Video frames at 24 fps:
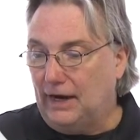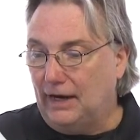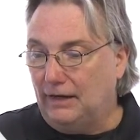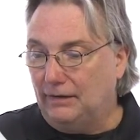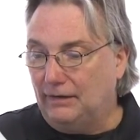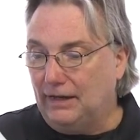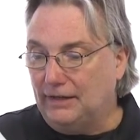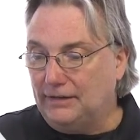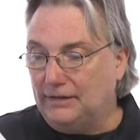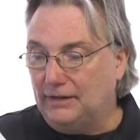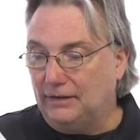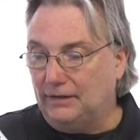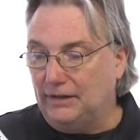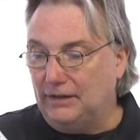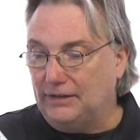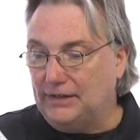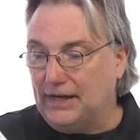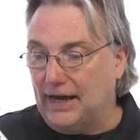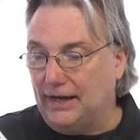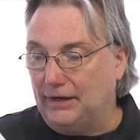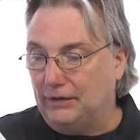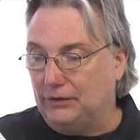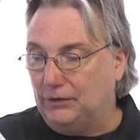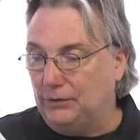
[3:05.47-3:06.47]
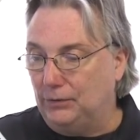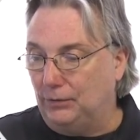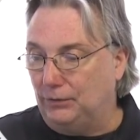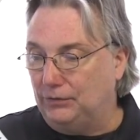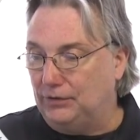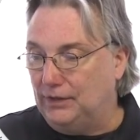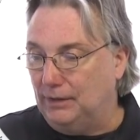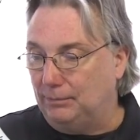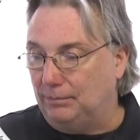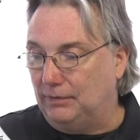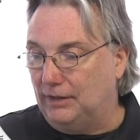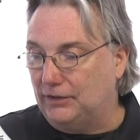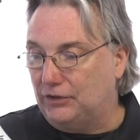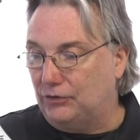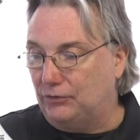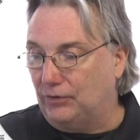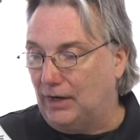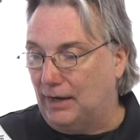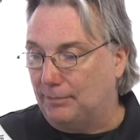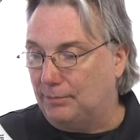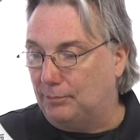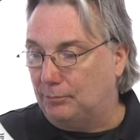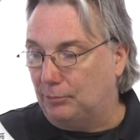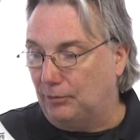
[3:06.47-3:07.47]
Let's at least add a tooltip. Let's
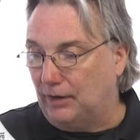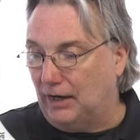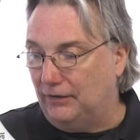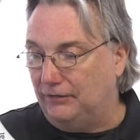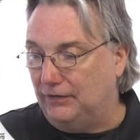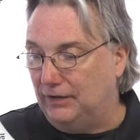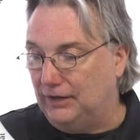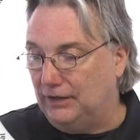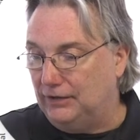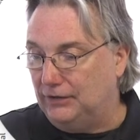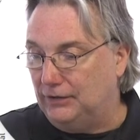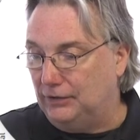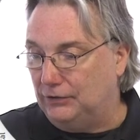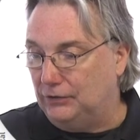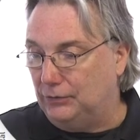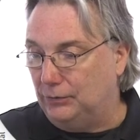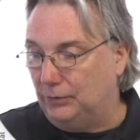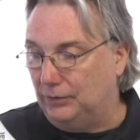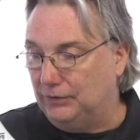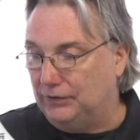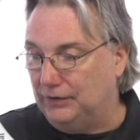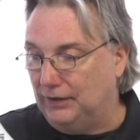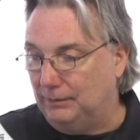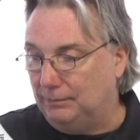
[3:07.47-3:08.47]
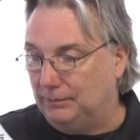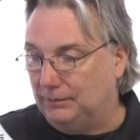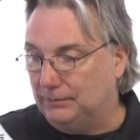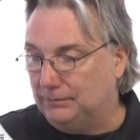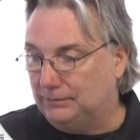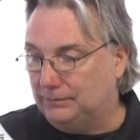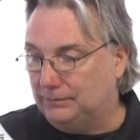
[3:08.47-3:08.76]
drop profit into tooltip.